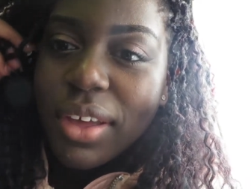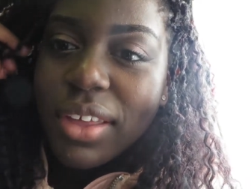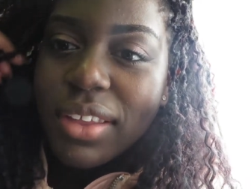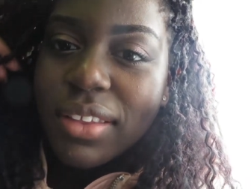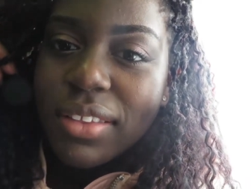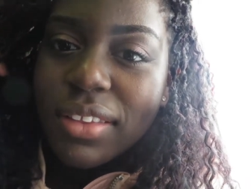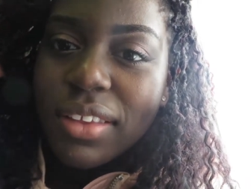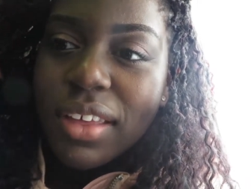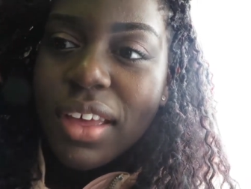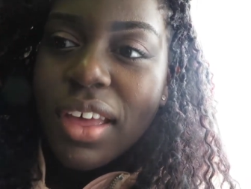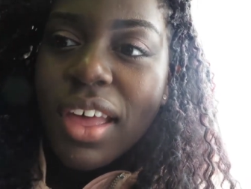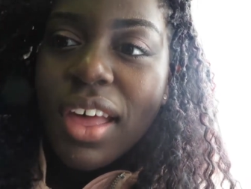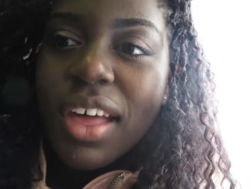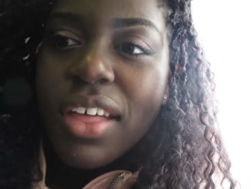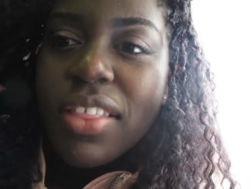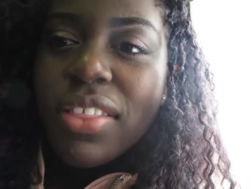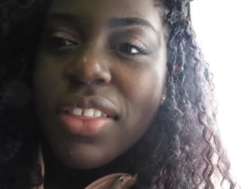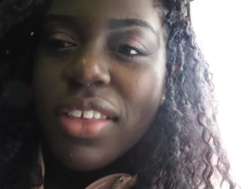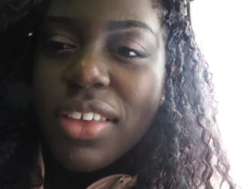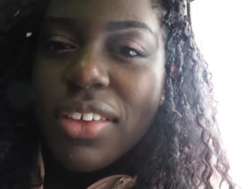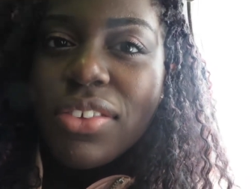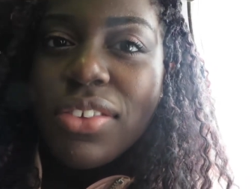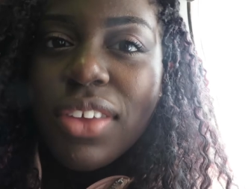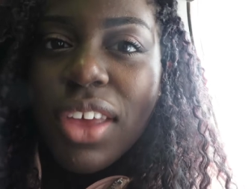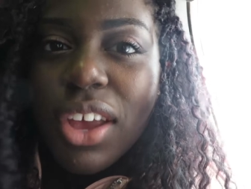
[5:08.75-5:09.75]
And
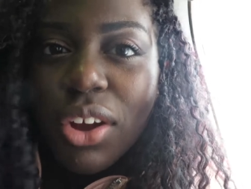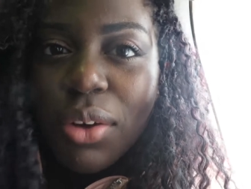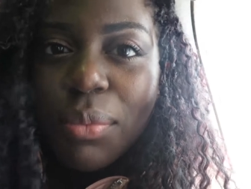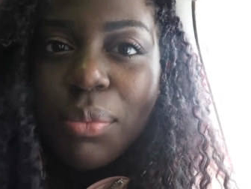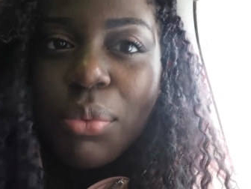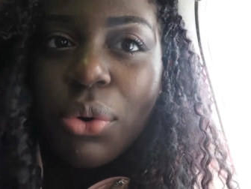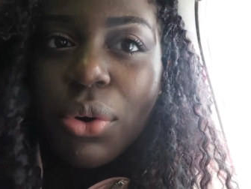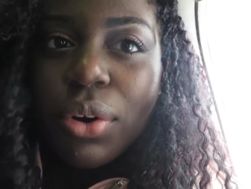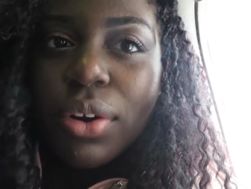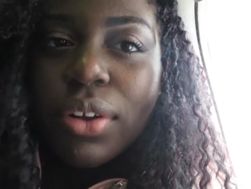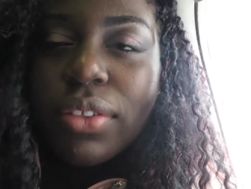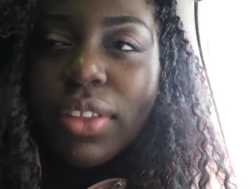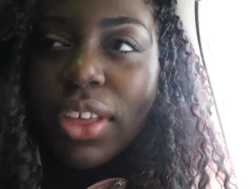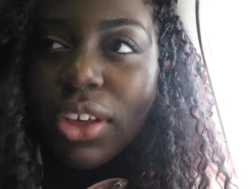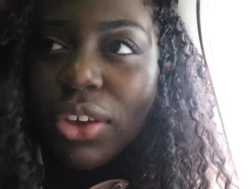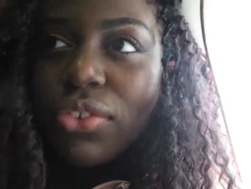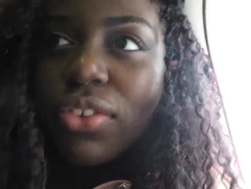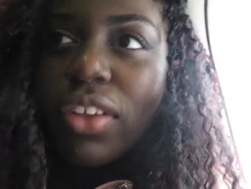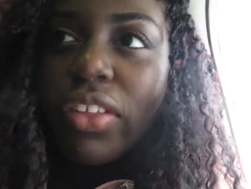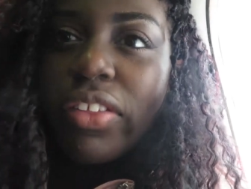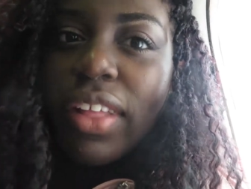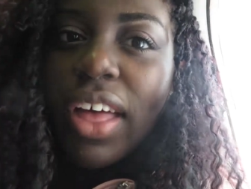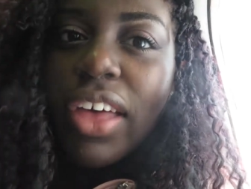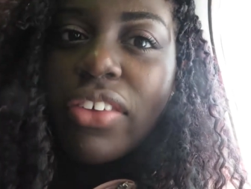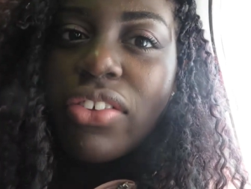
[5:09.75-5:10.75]
this airport, like
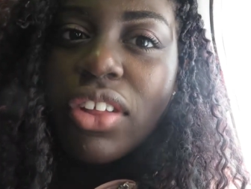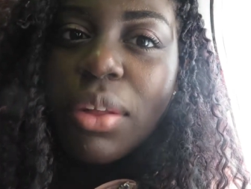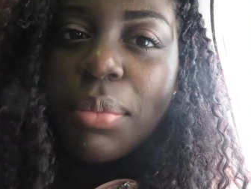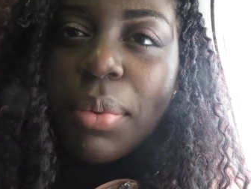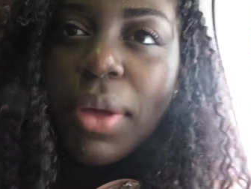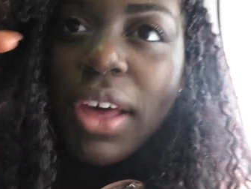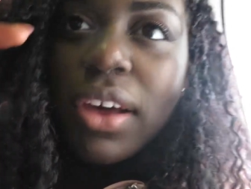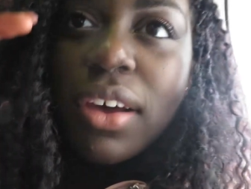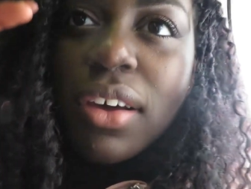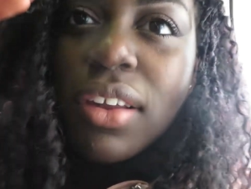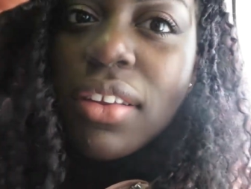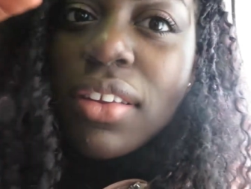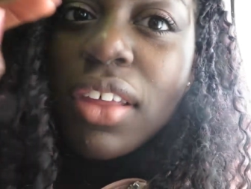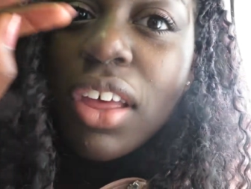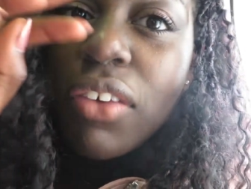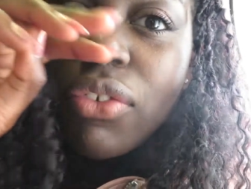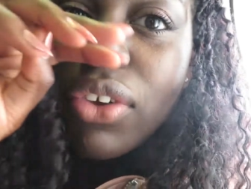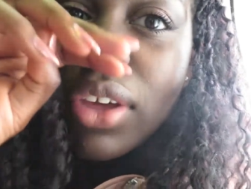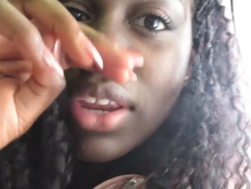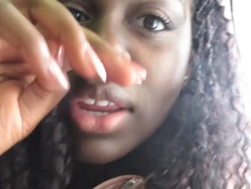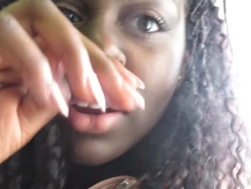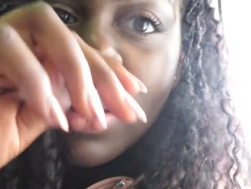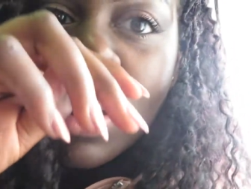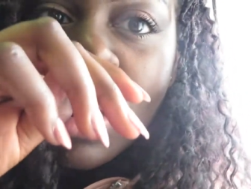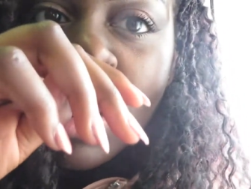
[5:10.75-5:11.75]
it's on the last clip, I couldn't tell if
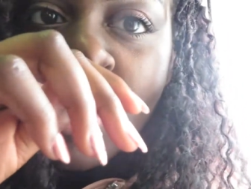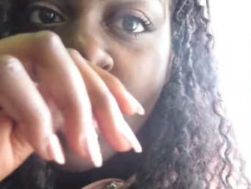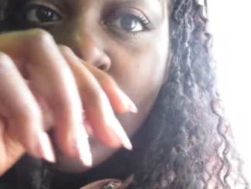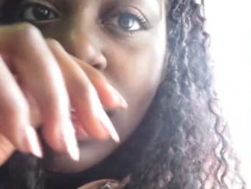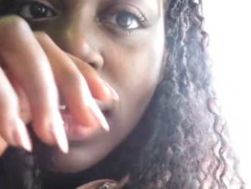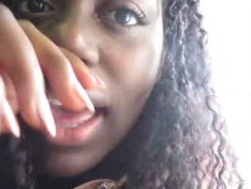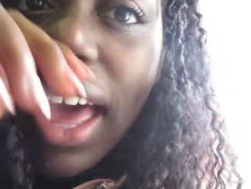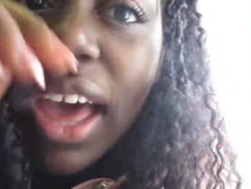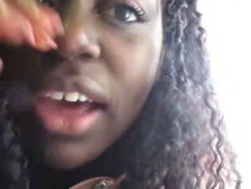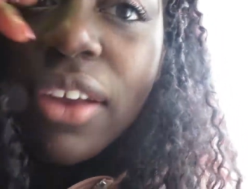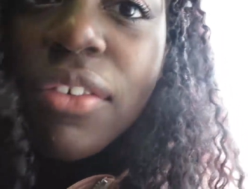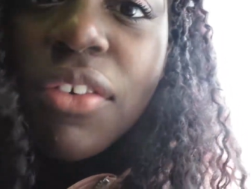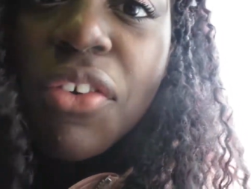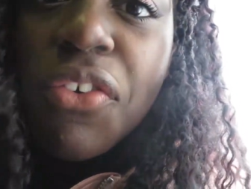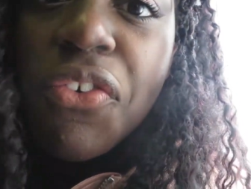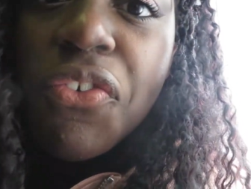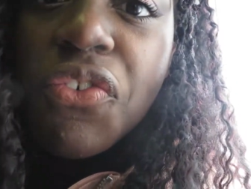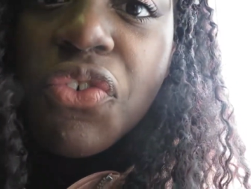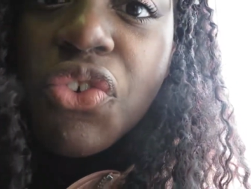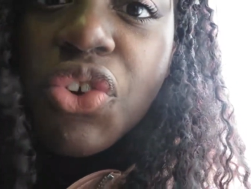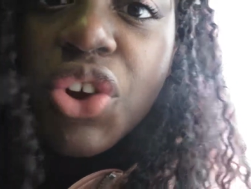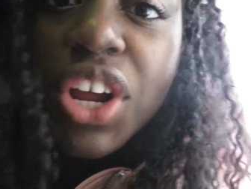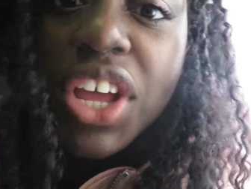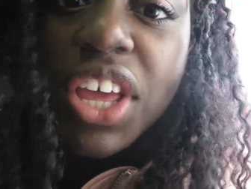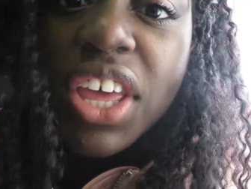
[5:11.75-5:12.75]
you could hear anything, had
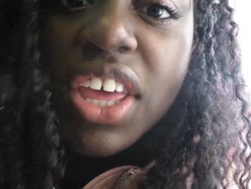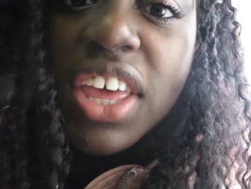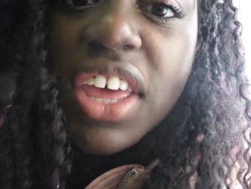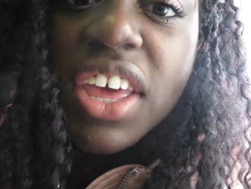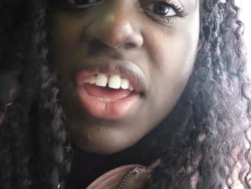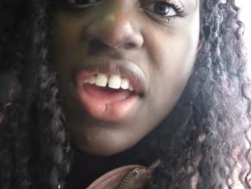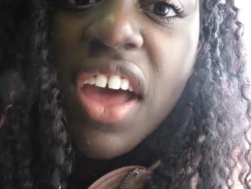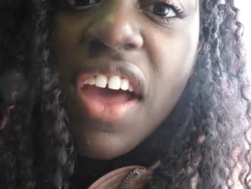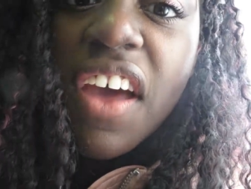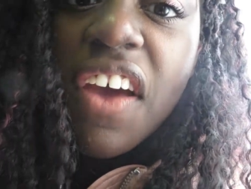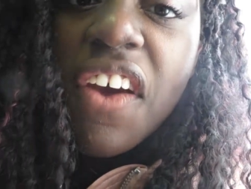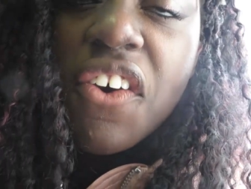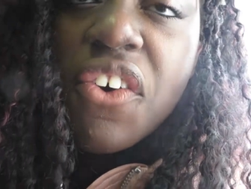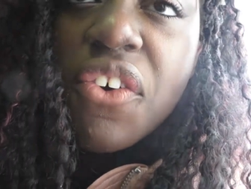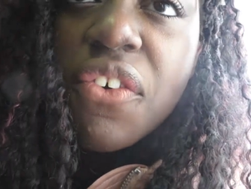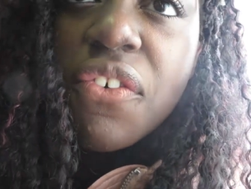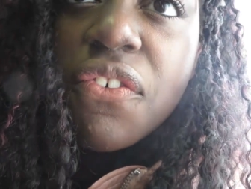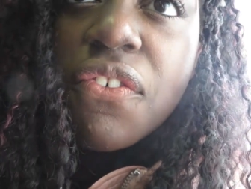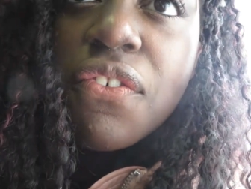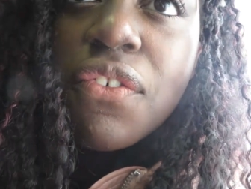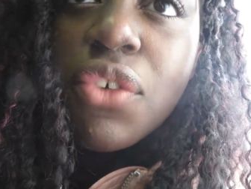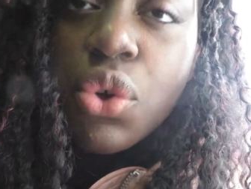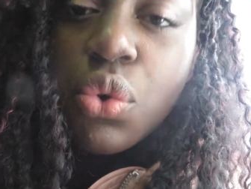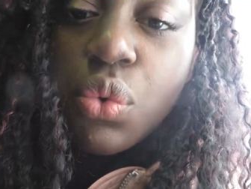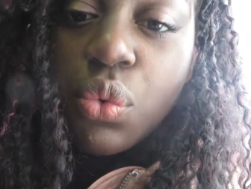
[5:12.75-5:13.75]
free
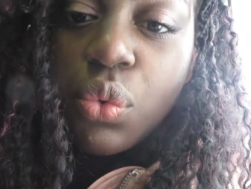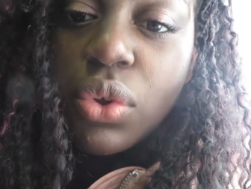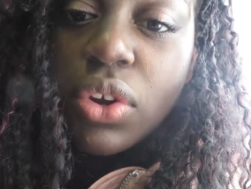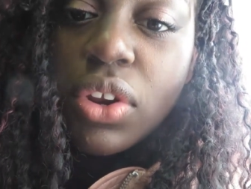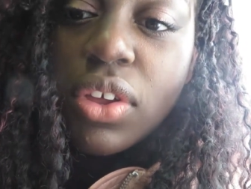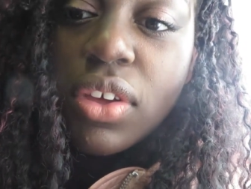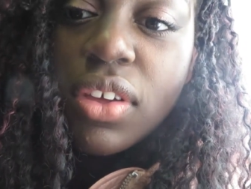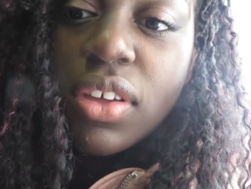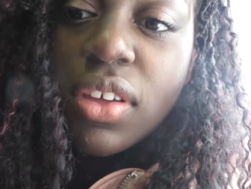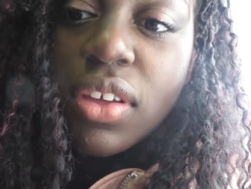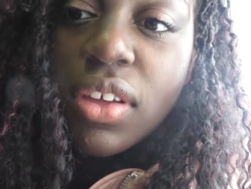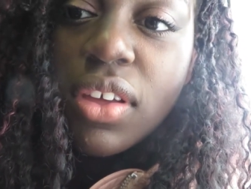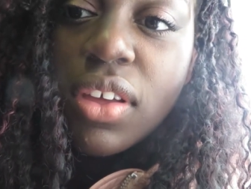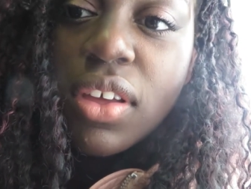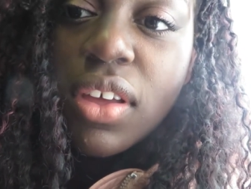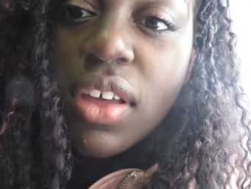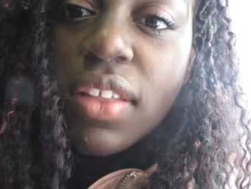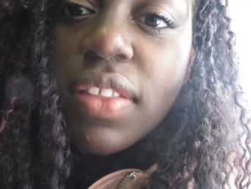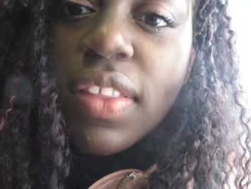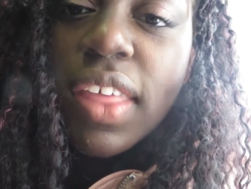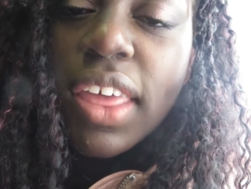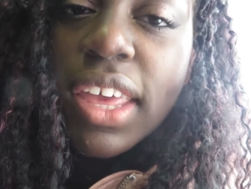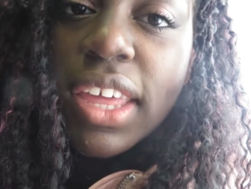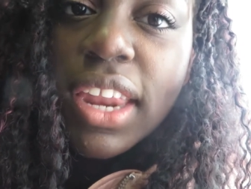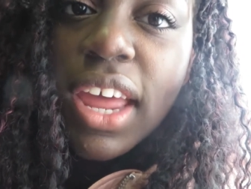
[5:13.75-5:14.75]
food.
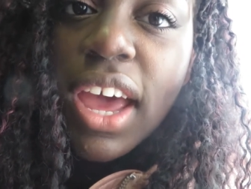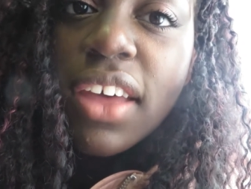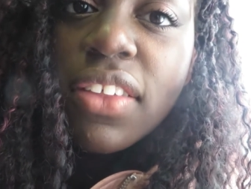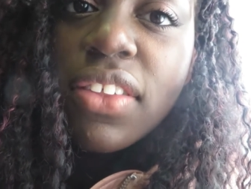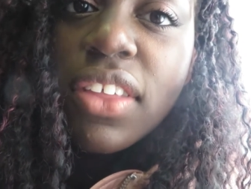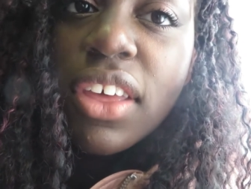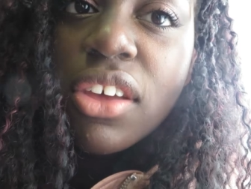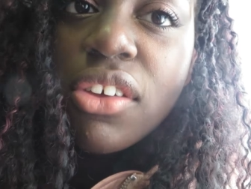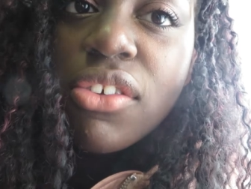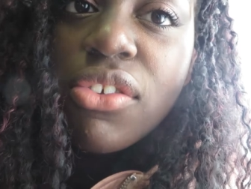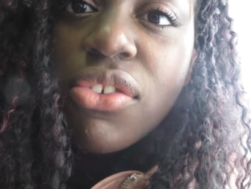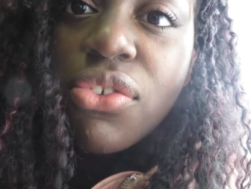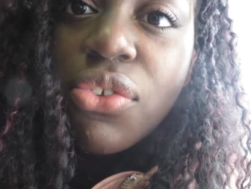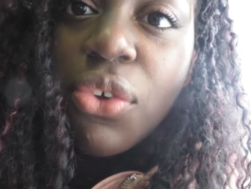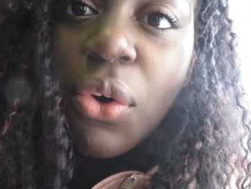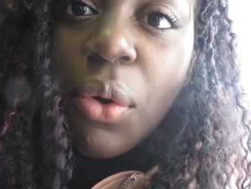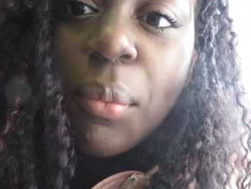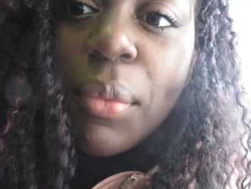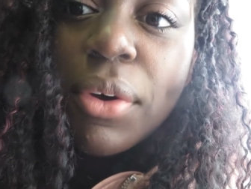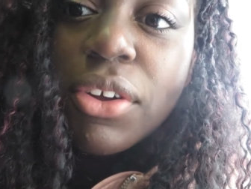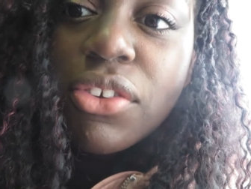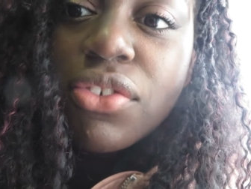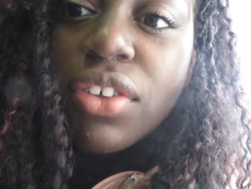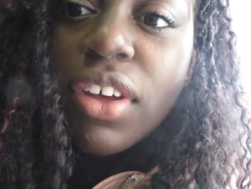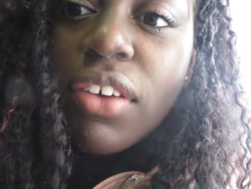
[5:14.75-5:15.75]
Like it had like so
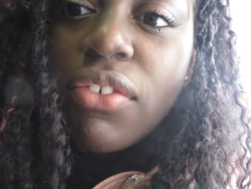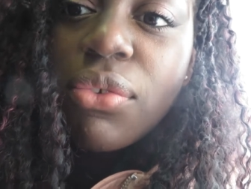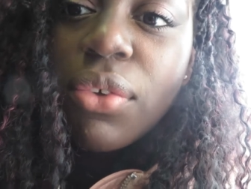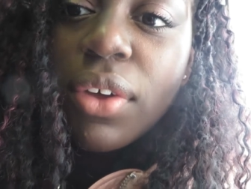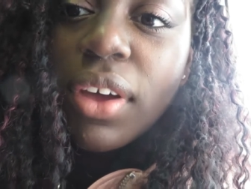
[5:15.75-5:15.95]
much stuff.